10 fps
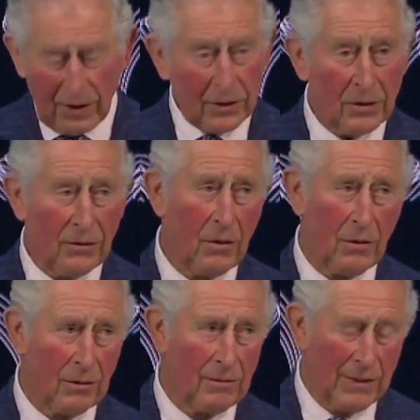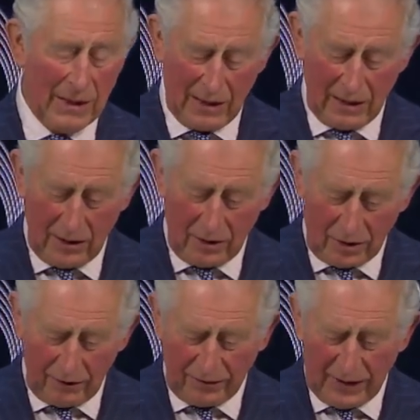First of all,
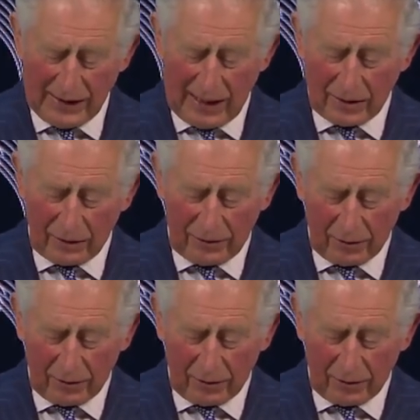shifting our